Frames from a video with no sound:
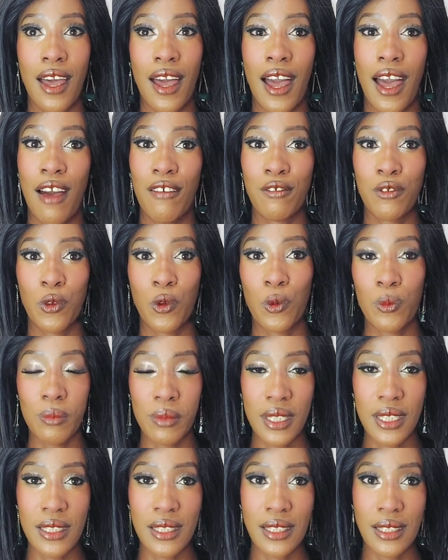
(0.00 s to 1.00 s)
have
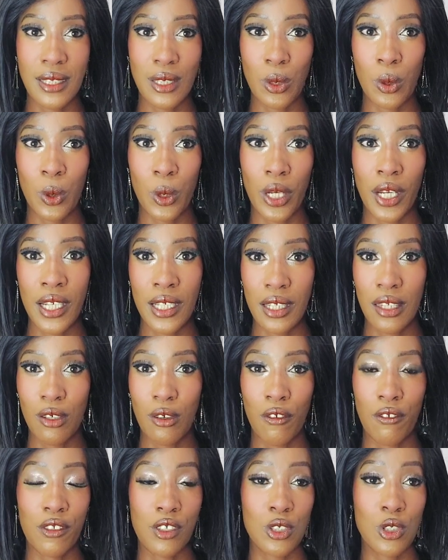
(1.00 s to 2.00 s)
hobbies or
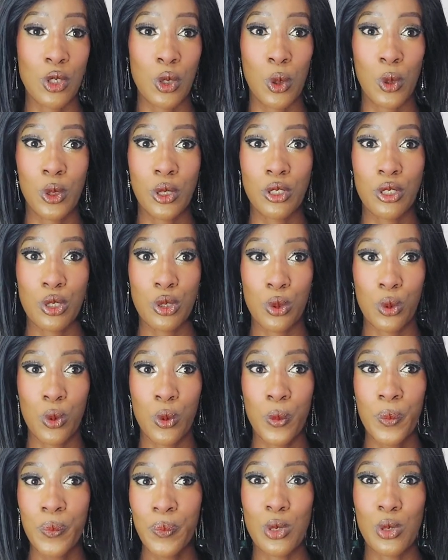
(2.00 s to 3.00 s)
anything of the sort.
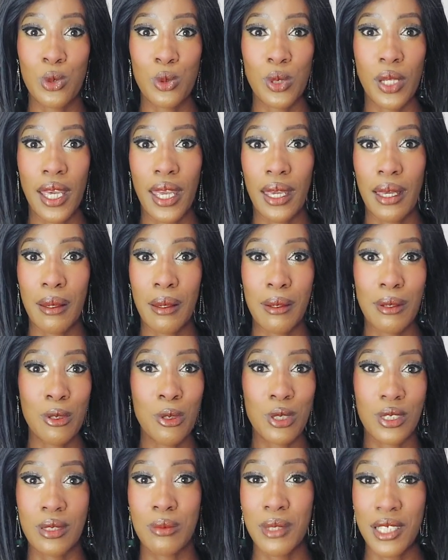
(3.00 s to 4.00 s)
So I'm going to do like
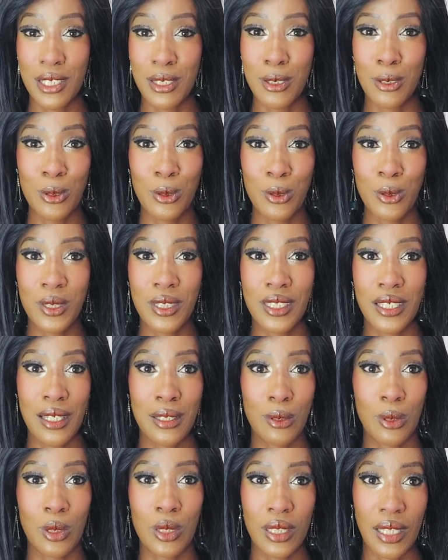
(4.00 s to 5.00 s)
Christmas looks
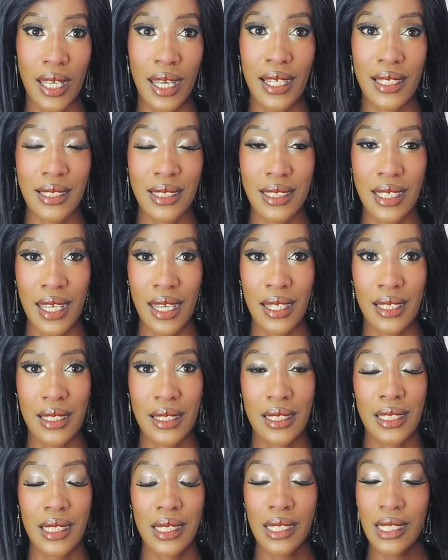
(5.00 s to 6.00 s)
and all that,
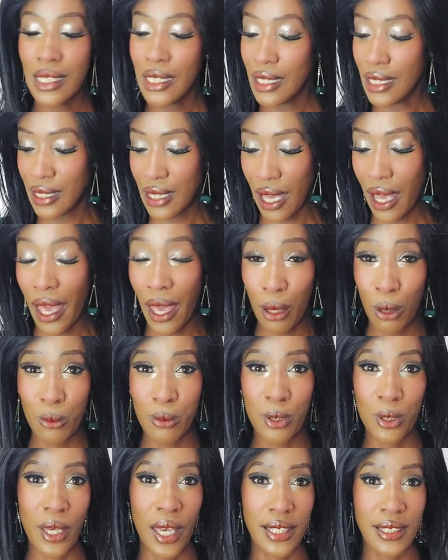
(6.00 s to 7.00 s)
and yeah, I
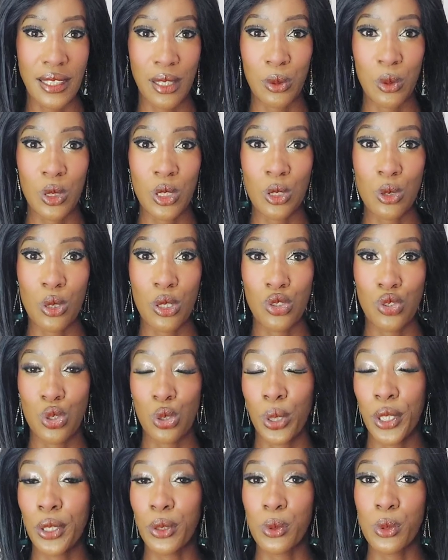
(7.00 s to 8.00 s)
hope you guys are going to
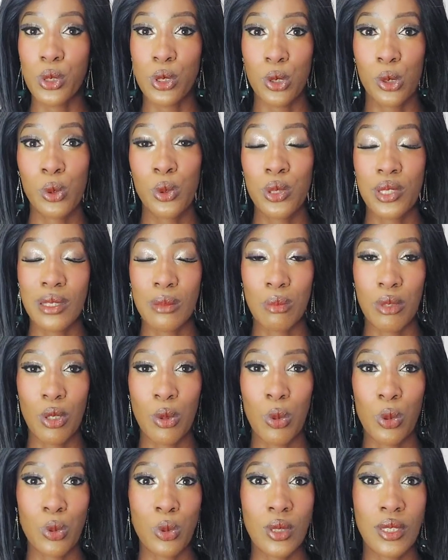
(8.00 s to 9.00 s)
enjoy those looks,
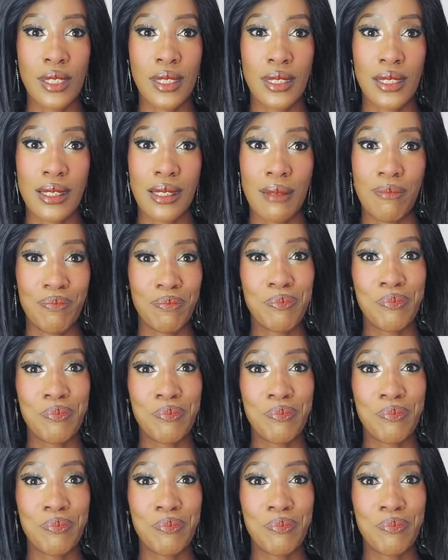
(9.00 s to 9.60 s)
because